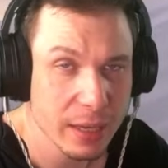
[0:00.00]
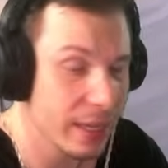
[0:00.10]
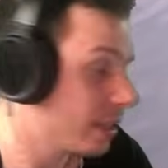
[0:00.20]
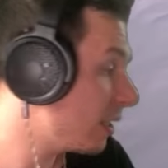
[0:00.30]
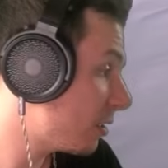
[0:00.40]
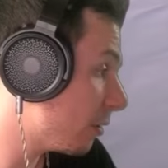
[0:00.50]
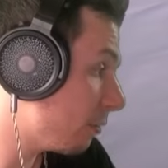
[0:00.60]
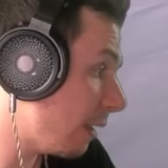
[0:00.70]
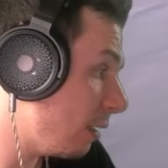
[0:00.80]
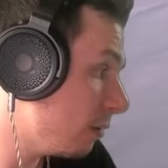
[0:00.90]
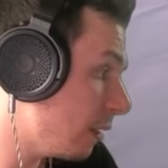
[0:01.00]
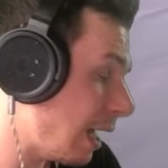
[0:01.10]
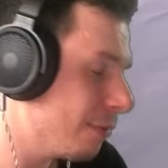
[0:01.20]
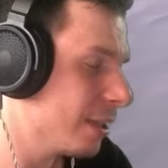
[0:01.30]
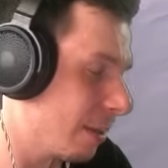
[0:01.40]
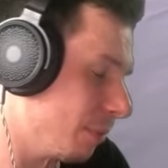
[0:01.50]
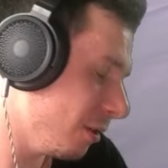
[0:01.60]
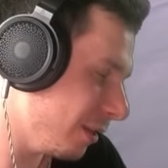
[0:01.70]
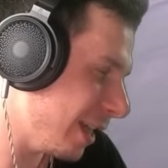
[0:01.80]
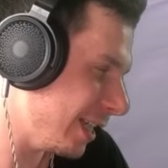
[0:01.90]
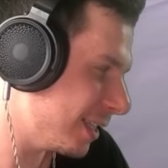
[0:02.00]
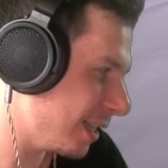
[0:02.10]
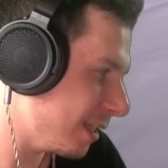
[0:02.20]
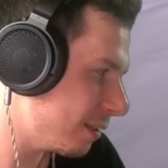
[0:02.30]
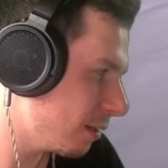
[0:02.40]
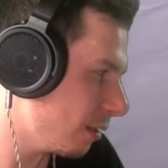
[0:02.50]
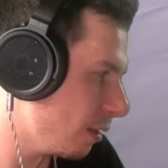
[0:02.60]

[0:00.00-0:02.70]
In this third round, I would gamble on the A site.